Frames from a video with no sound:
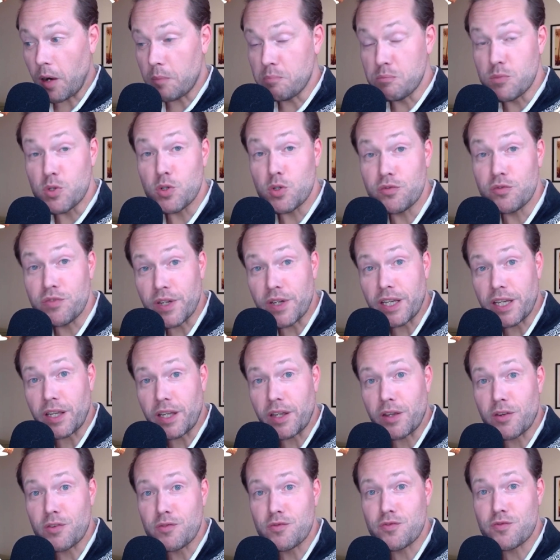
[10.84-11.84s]
moving
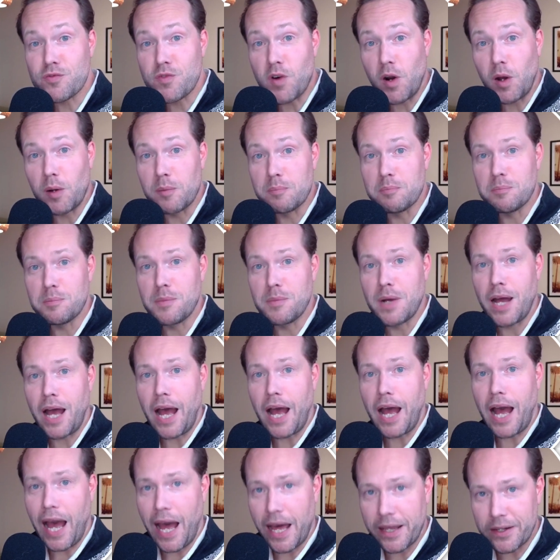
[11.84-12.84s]
from
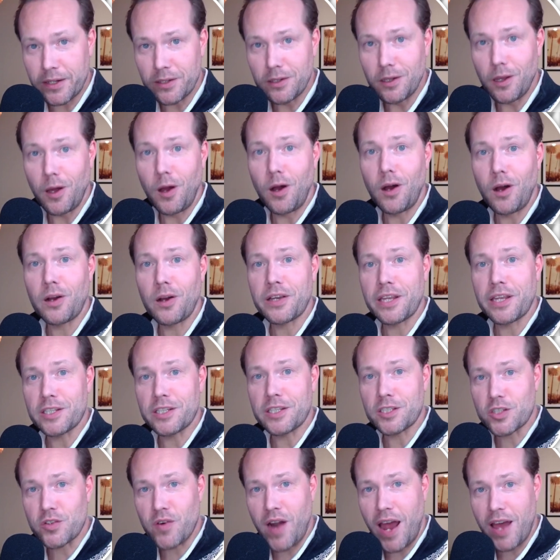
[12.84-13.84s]
analog
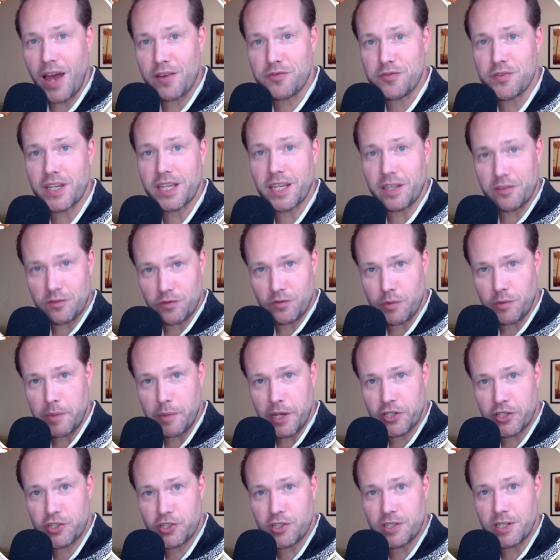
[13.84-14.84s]
and graphic
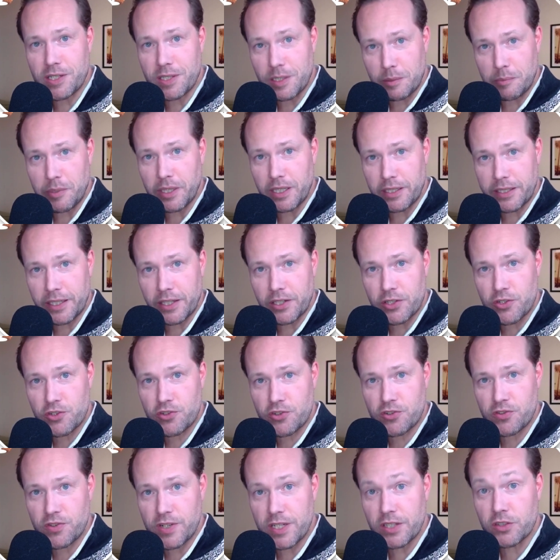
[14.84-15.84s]
information in the building
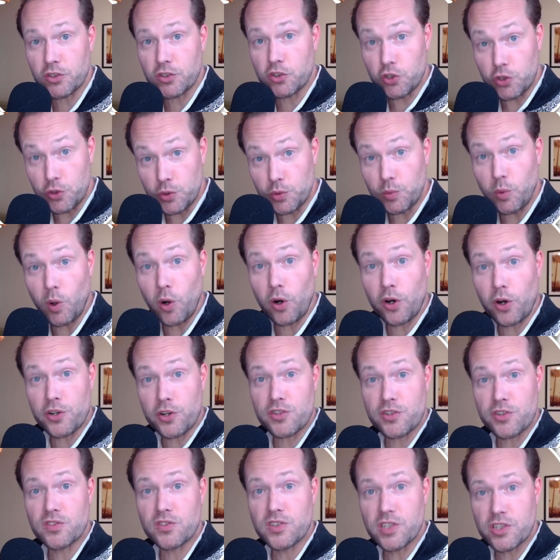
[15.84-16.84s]
industry
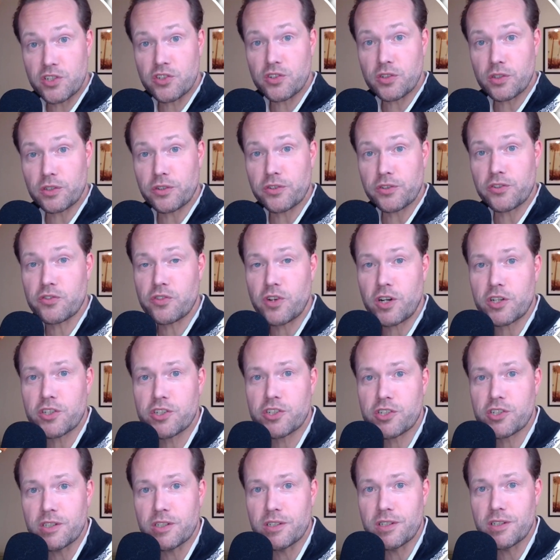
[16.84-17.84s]
towards digital
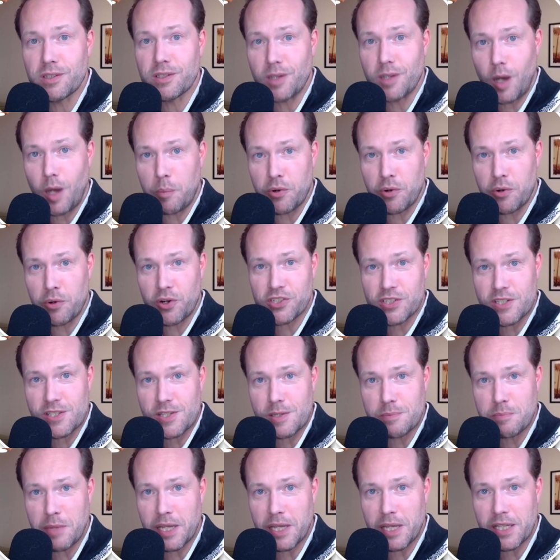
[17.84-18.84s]
construction and operations
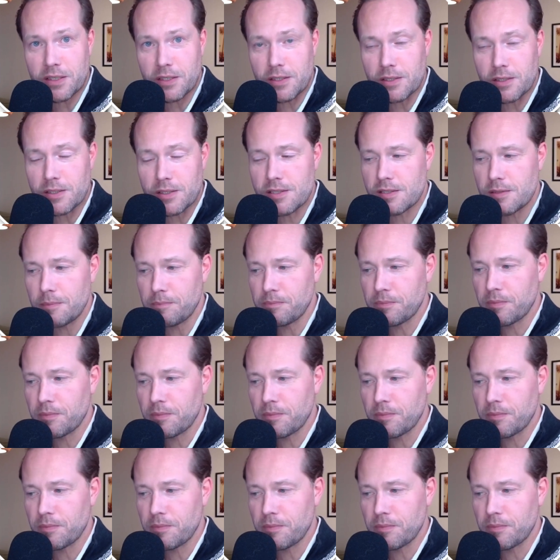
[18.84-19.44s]
and maintenance